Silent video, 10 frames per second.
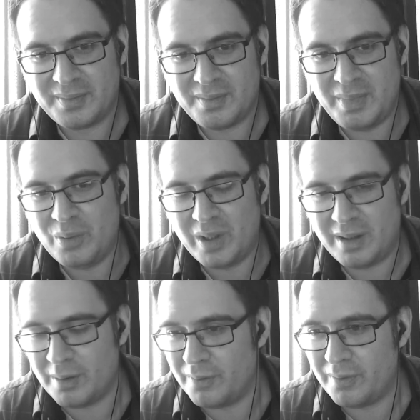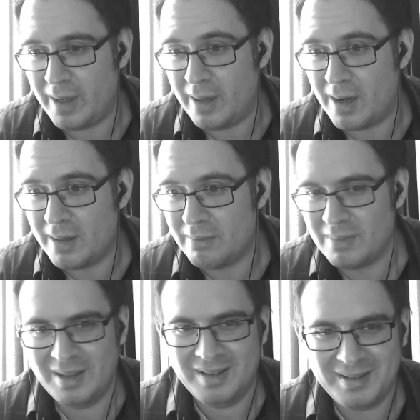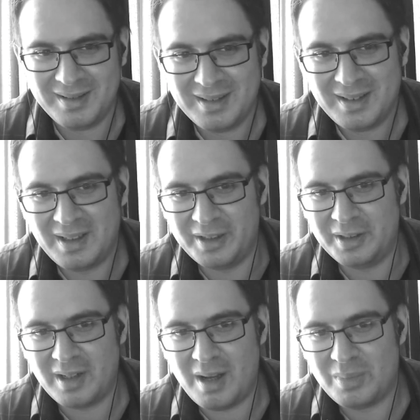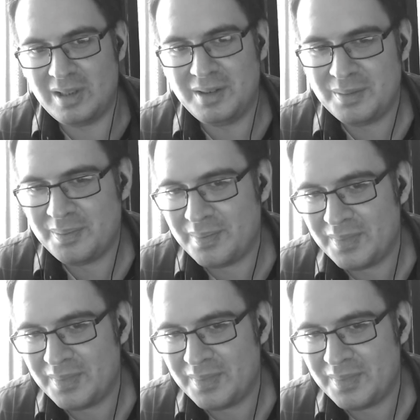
Beware of AI under capitalism.